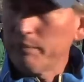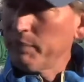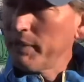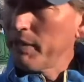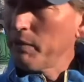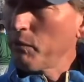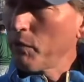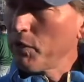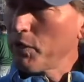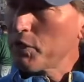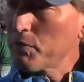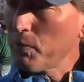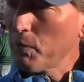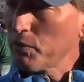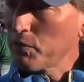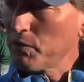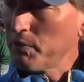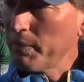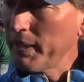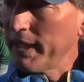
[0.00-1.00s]
and being where he's
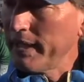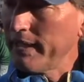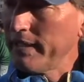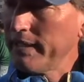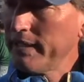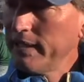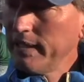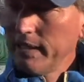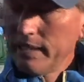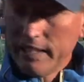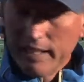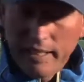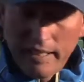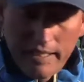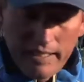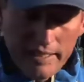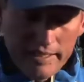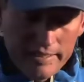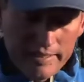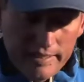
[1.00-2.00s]
supposed to be.
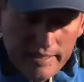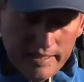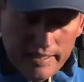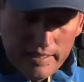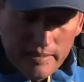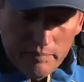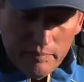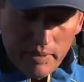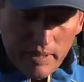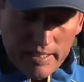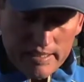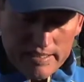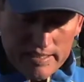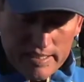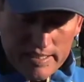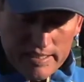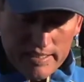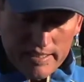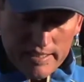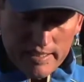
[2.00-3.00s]
And uh, but I
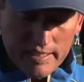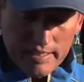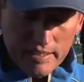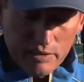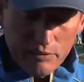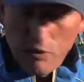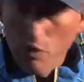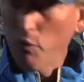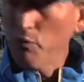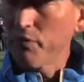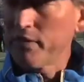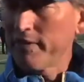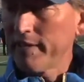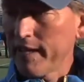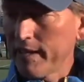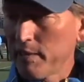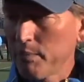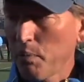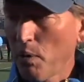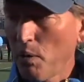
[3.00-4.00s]
see uh, growth in
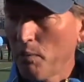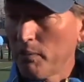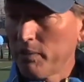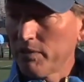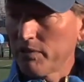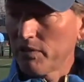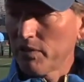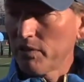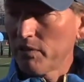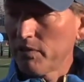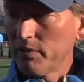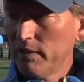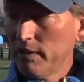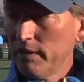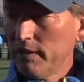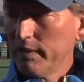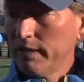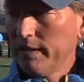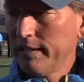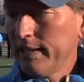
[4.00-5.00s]
that department. So
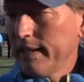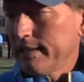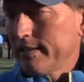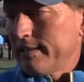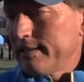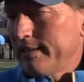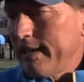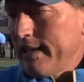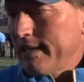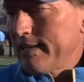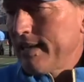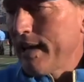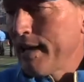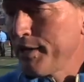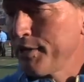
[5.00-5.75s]
and that's that's not